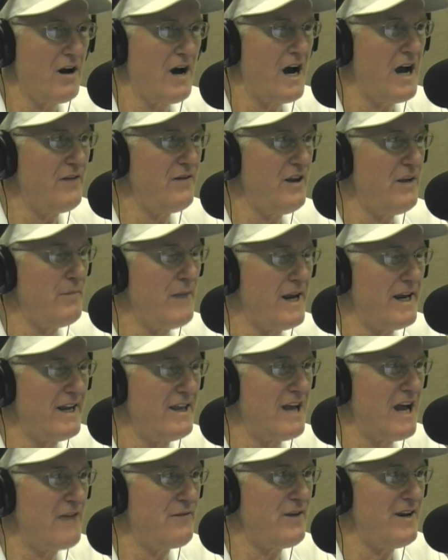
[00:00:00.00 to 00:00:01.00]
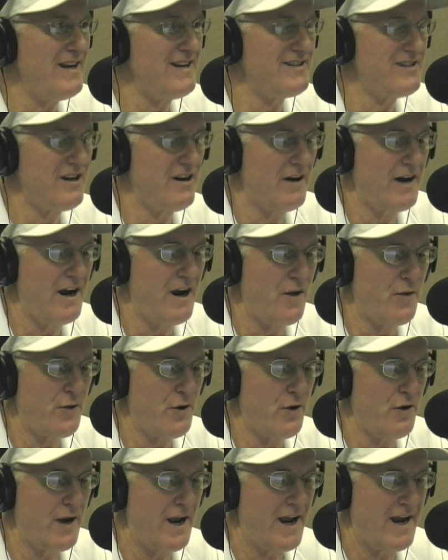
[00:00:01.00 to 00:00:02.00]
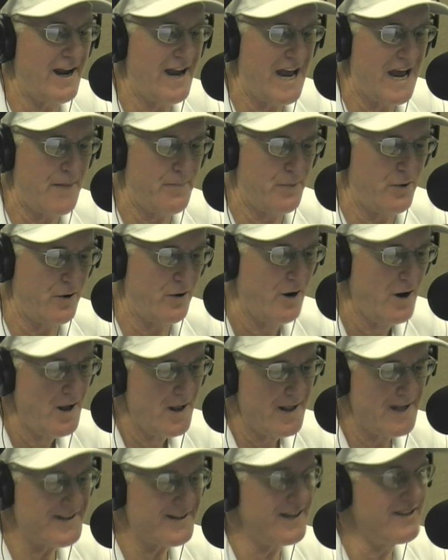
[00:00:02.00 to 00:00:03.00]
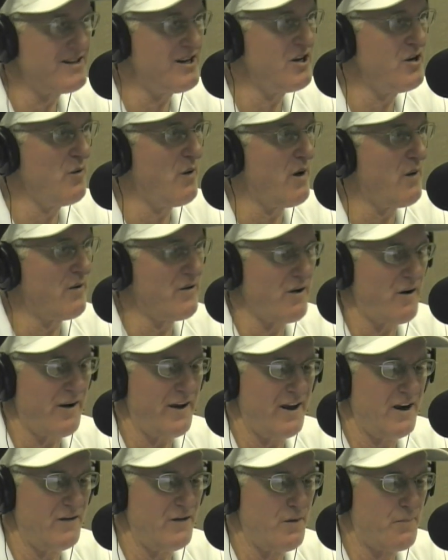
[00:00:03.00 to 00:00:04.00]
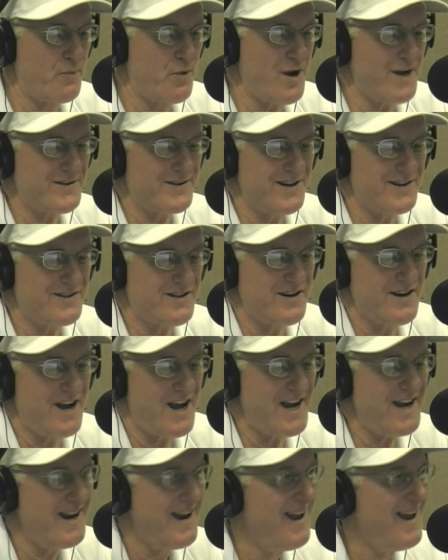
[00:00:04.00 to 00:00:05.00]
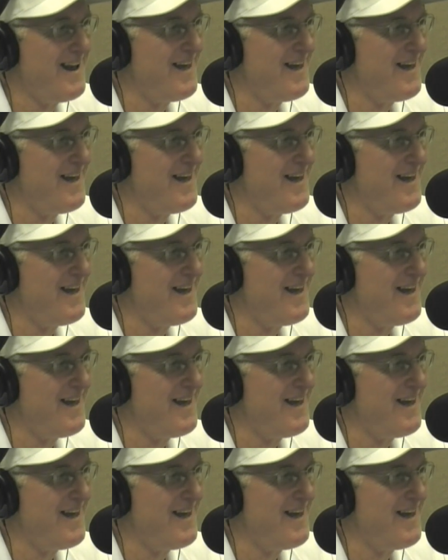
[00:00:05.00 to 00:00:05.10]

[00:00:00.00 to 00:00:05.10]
Hy-Vee making life easier, healthier, and happier. Let's continue on with our interview process tonight.